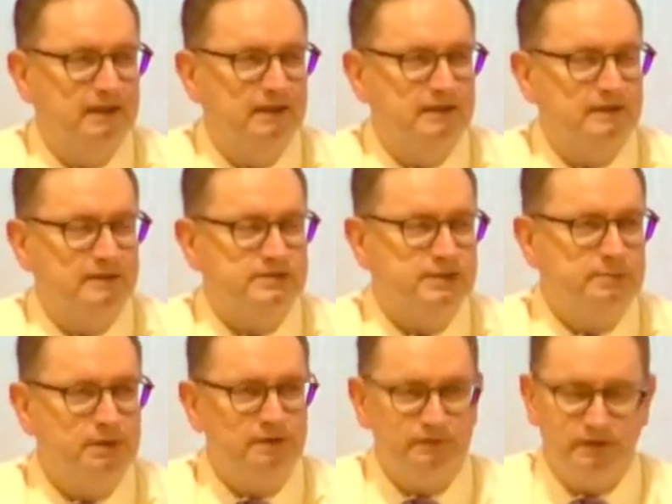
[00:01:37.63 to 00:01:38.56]
Uh,
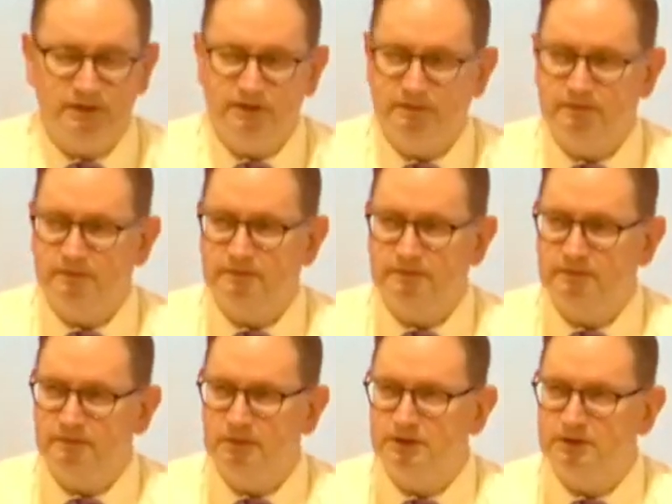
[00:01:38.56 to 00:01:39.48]
some of you
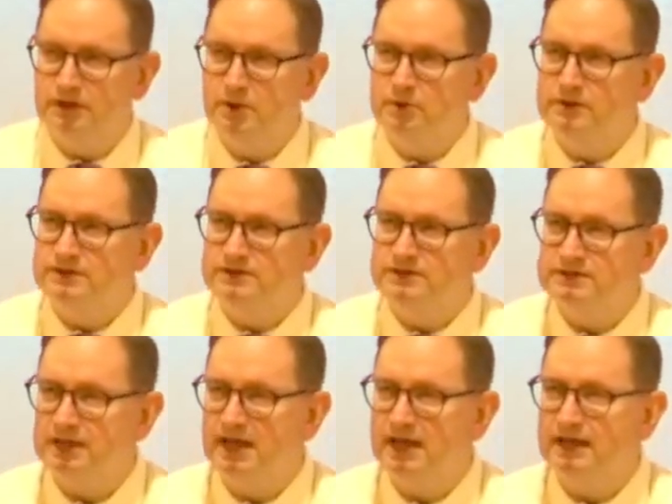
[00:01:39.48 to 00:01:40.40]
will know this
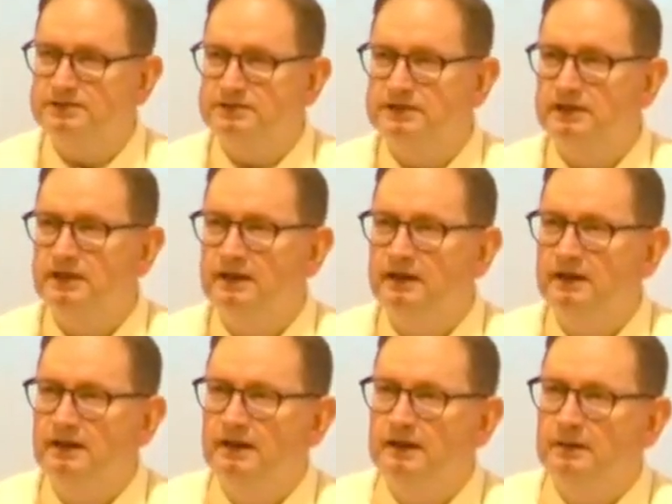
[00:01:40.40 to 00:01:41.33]
text,
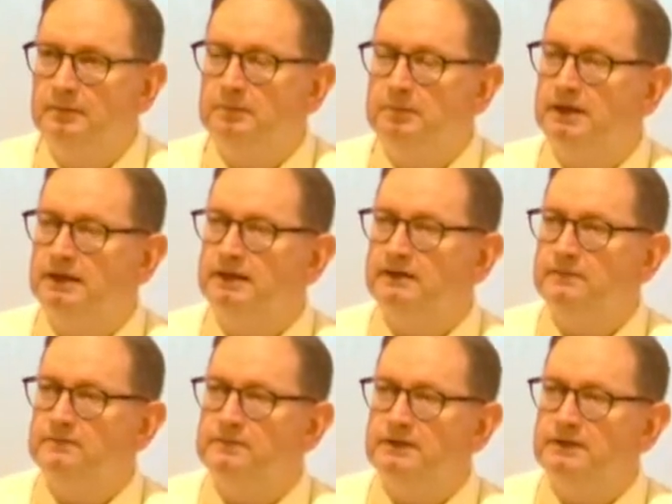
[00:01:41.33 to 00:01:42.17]
but